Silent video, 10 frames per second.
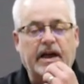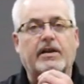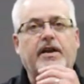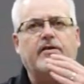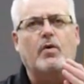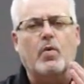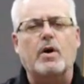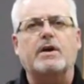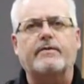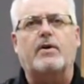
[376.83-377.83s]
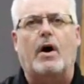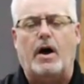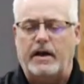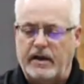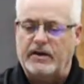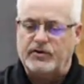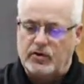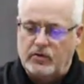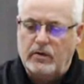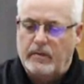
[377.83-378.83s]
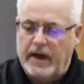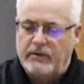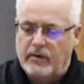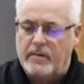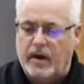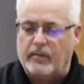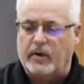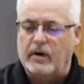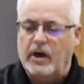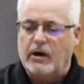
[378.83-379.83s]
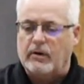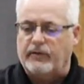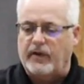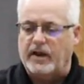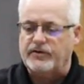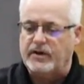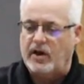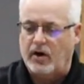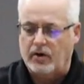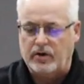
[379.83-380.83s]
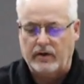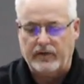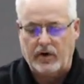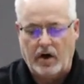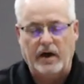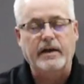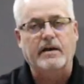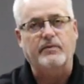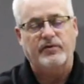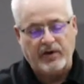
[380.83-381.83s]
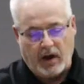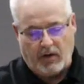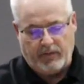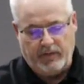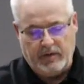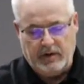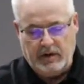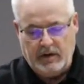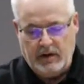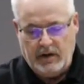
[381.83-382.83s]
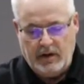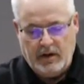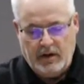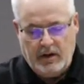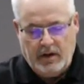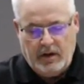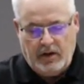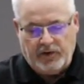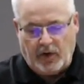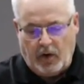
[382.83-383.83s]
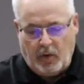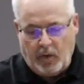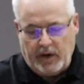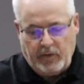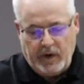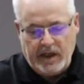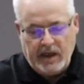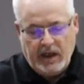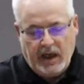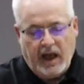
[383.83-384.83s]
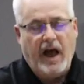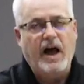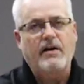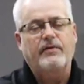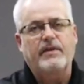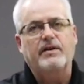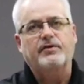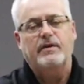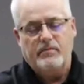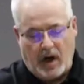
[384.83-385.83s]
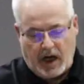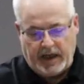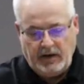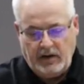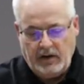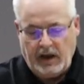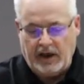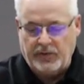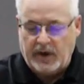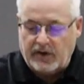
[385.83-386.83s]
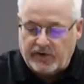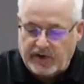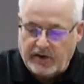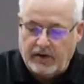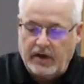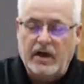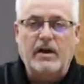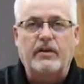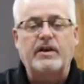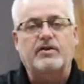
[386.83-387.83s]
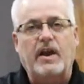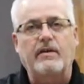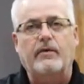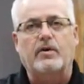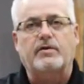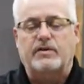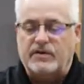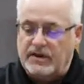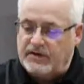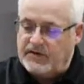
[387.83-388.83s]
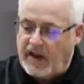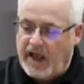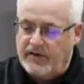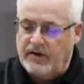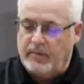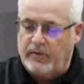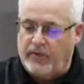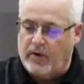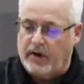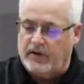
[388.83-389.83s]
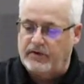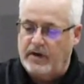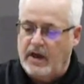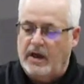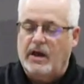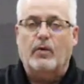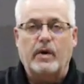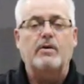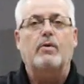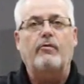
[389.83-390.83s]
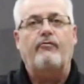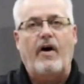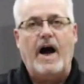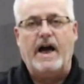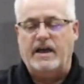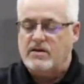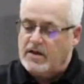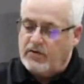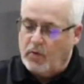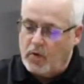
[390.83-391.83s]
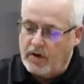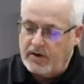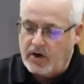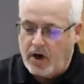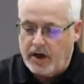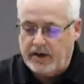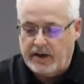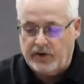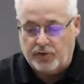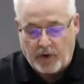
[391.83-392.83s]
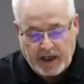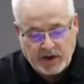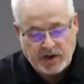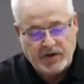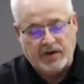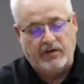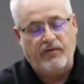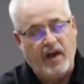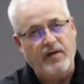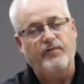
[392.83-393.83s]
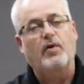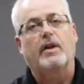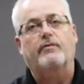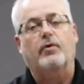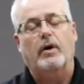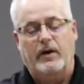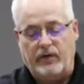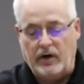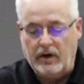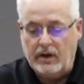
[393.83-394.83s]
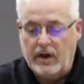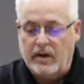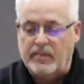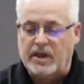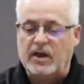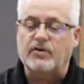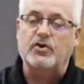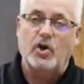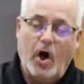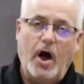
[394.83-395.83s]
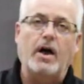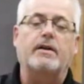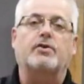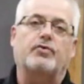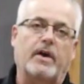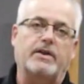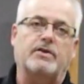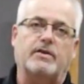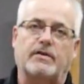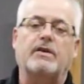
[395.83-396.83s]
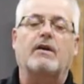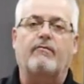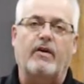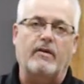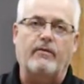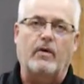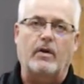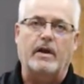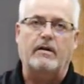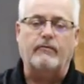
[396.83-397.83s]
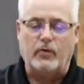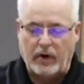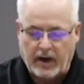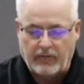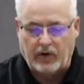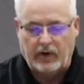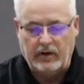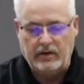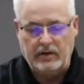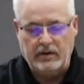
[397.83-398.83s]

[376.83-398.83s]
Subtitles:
And that the word of God, as you might remember, reflects the character of God himself. So when we have this in mind, as we consider these eight verses, this stanza before us, we will find that the word of God is righteous and faithful and forever because God is righteous, faithful, and forever.